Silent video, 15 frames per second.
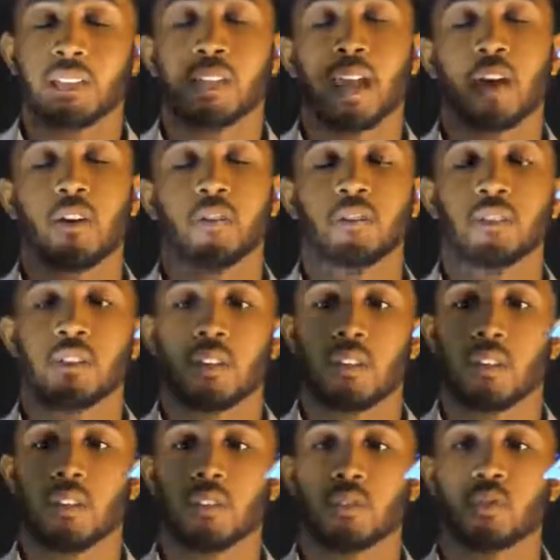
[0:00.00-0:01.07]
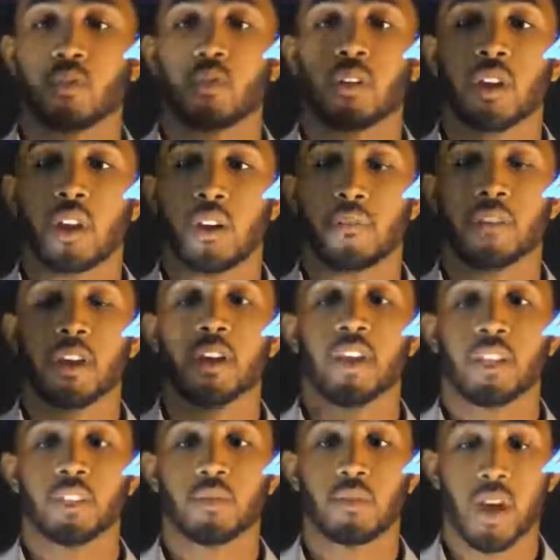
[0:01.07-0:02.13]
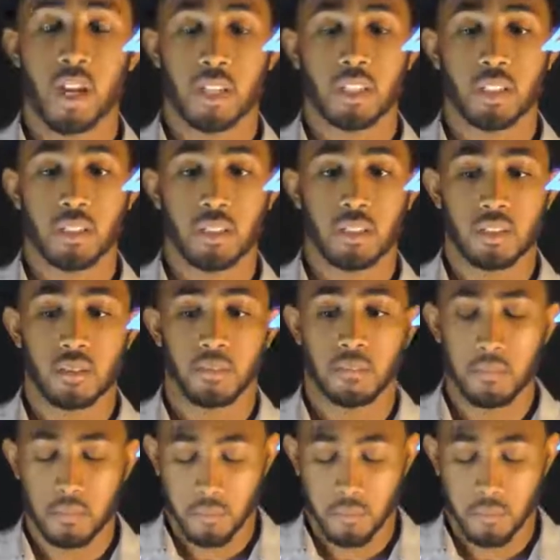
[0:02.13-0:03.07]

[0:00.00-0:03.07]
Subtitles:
tells the story of their interactions. For